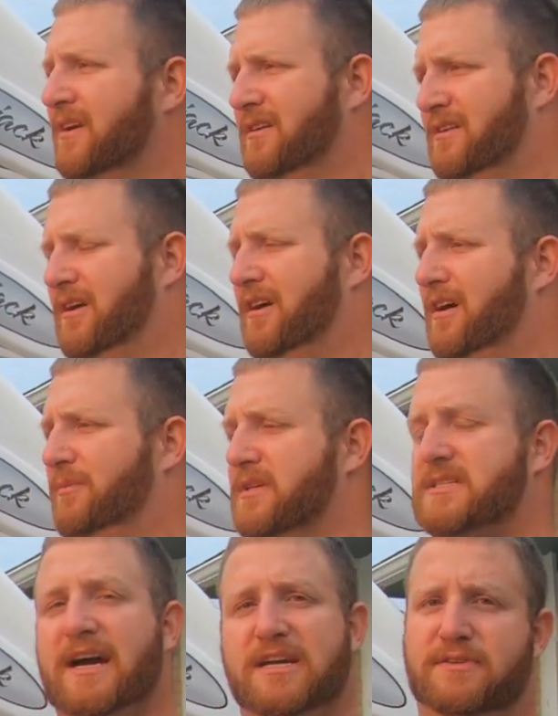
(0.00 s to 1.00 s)
The
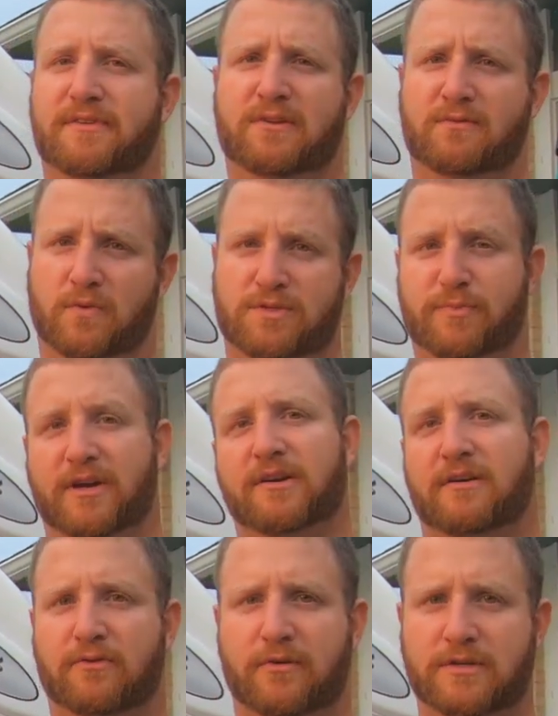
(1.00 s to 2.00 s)
size of it was big
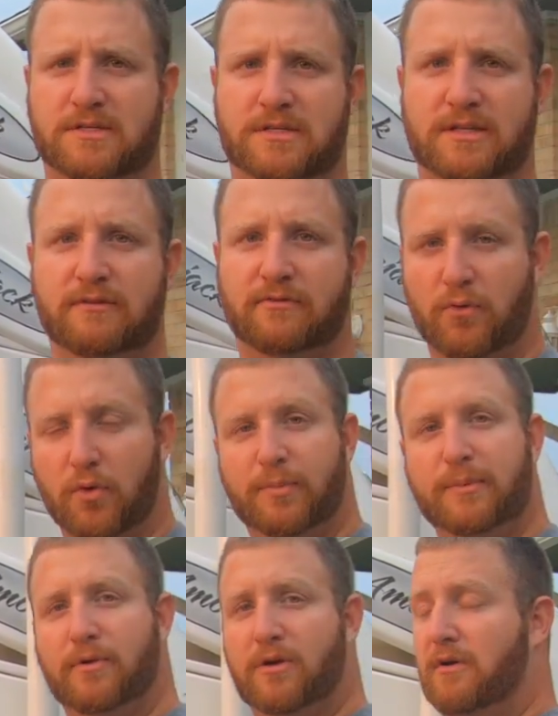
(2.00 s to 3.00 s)
enough for us to sleep 4
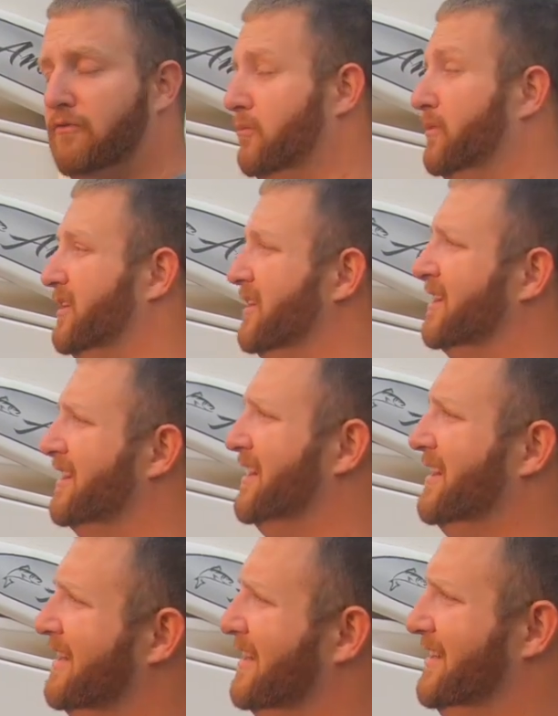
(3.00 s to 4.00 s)
people comfortably.
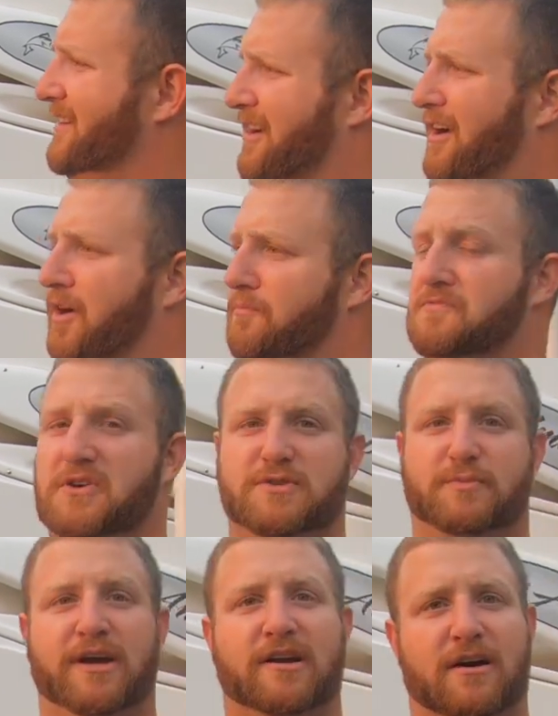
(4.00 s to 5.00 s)
It was
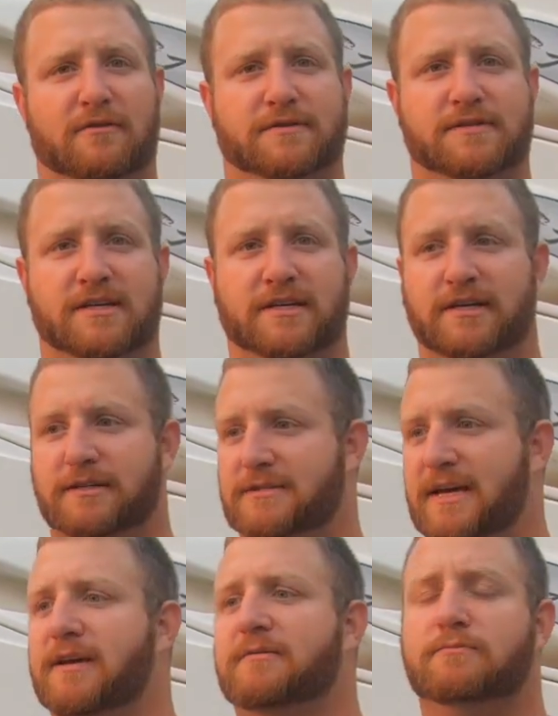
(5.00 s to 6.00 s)
big enough to
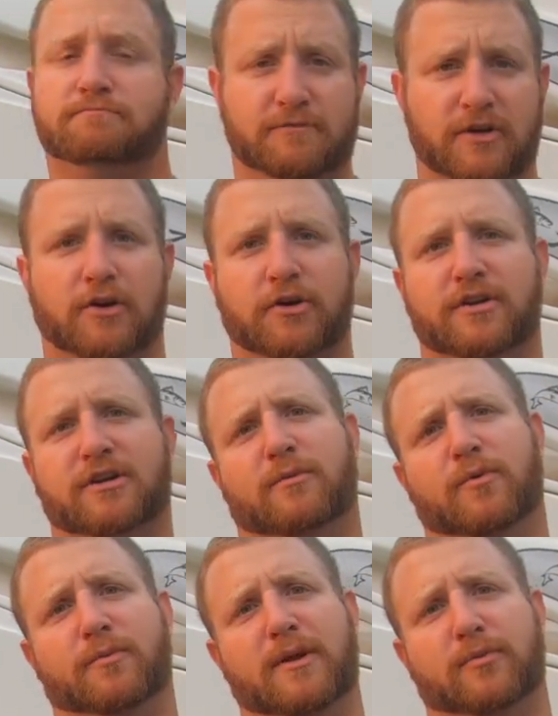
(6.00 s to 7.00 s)
take a good
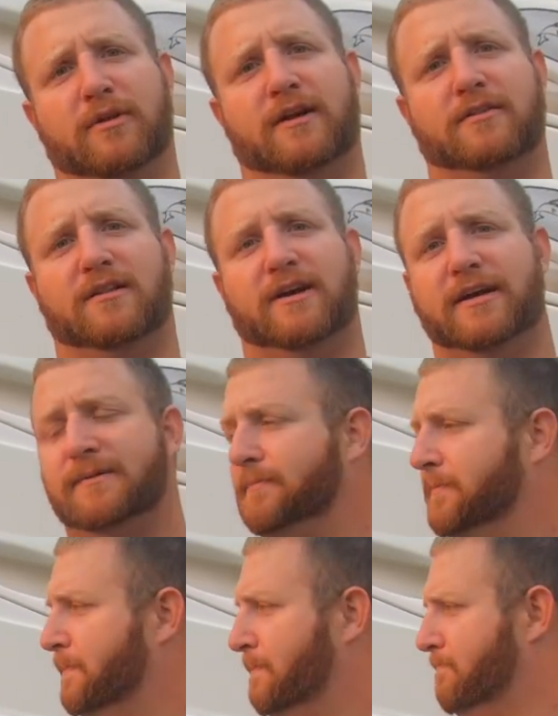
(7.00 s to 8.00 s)
number of people out on the lake.
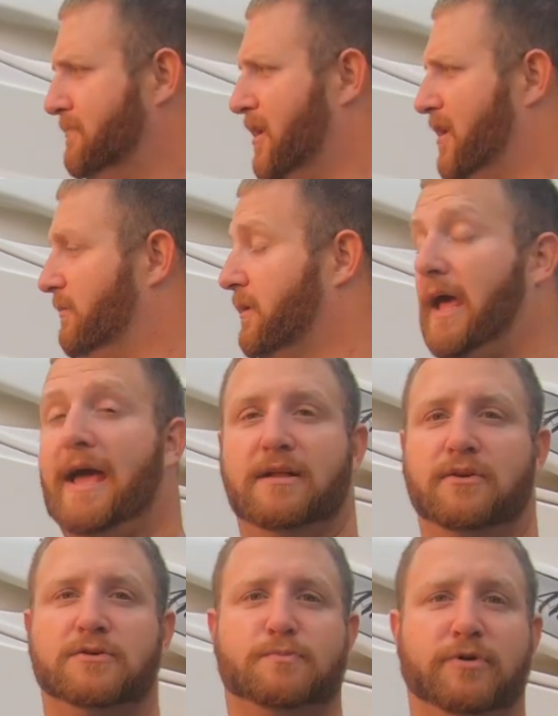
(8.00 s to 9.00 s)
It
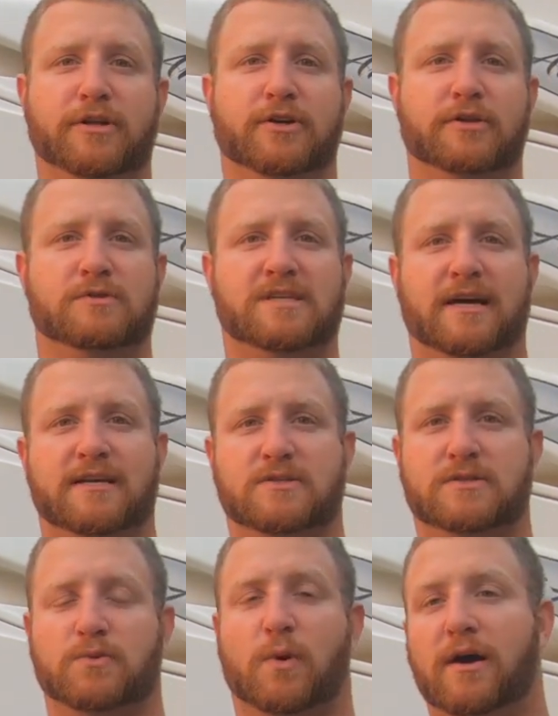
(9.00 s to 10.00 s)
handles pretty good sized
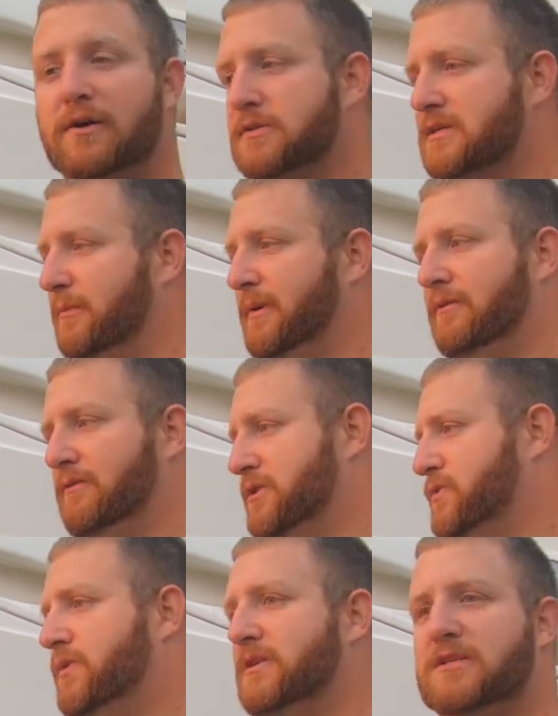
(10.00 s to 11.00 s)
swells. I mean,
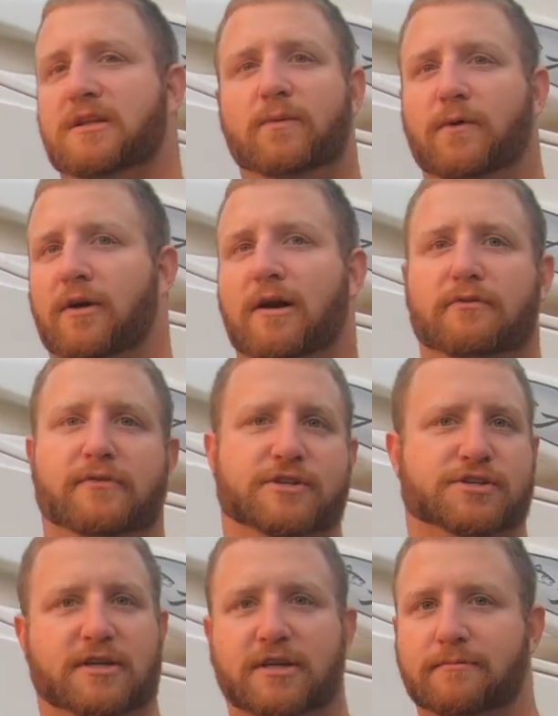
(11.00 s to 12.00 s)
just recently we were out
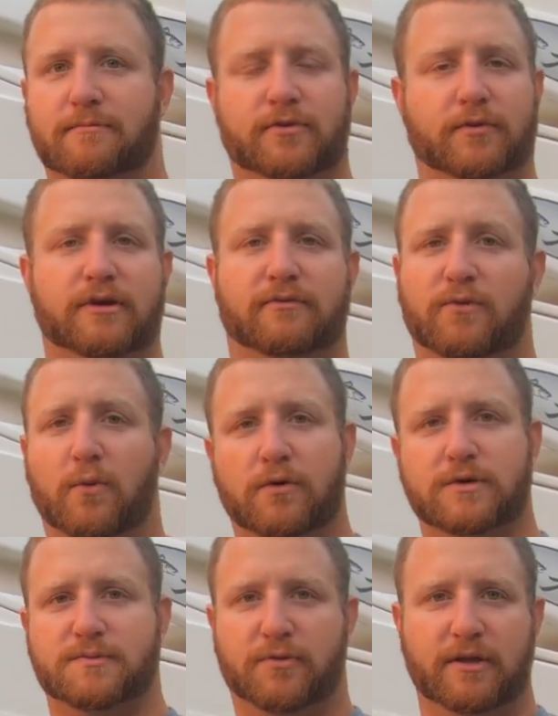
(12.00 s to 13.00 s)
fishing, and 3 to
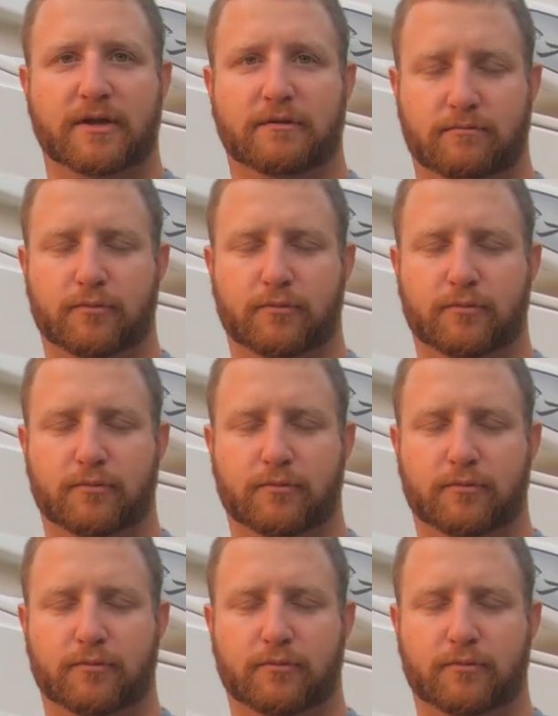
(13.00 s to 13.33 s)
4 is pretty